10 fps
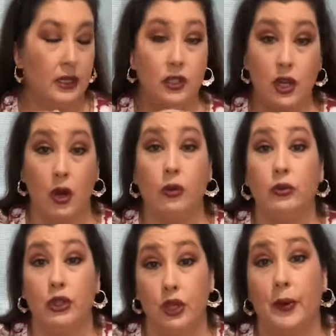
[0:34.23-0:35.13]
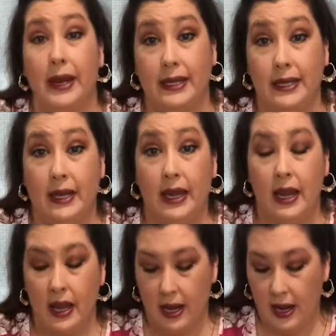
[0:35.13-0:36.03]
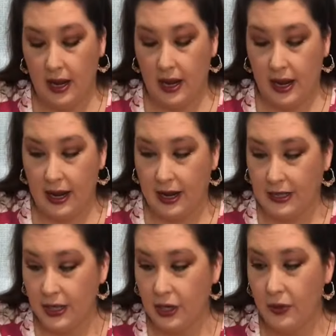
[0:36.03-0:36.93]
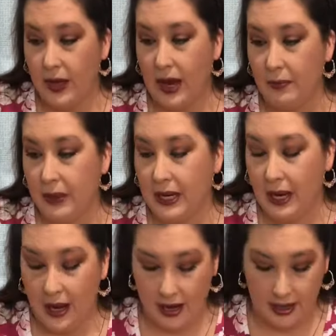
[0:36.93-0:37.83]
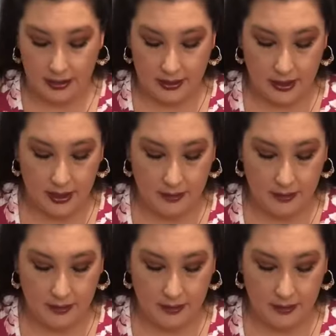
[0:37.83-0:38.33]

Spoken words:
don't do it. And I tell you that because